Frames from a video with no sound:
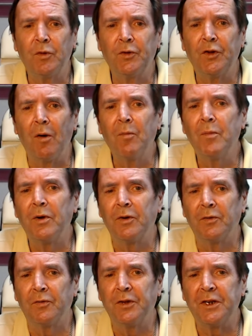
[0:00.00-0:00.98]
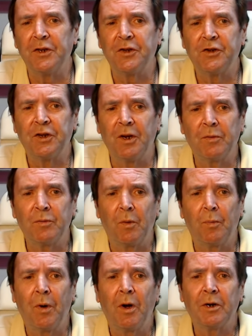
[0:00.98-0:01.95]
number of these chips were
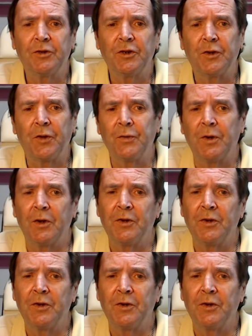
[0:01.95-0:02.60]
purchased through a